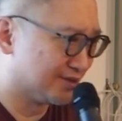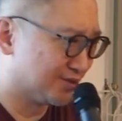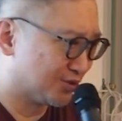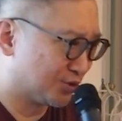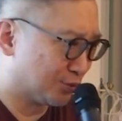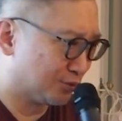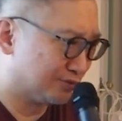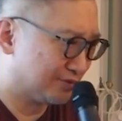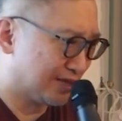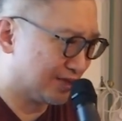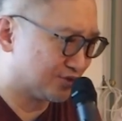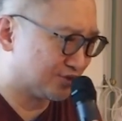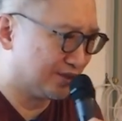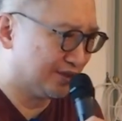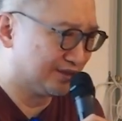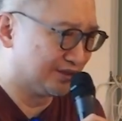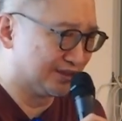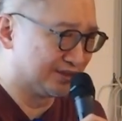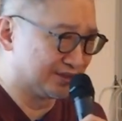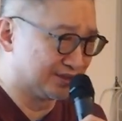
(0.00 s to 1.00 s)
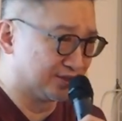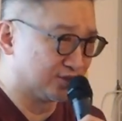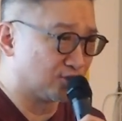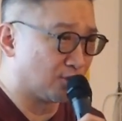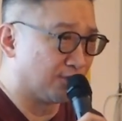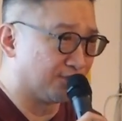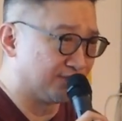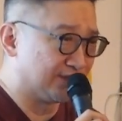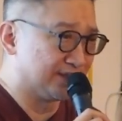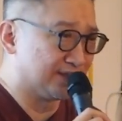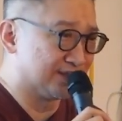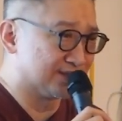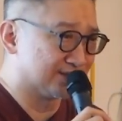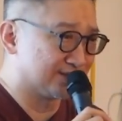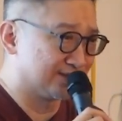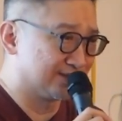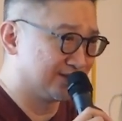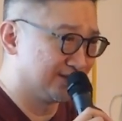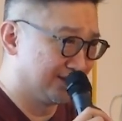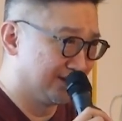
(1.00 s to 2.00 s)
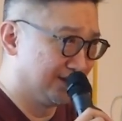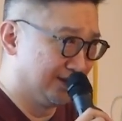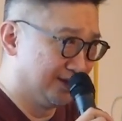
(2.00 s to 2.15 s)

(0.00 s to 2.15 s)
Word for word: So actually the internal conflict is,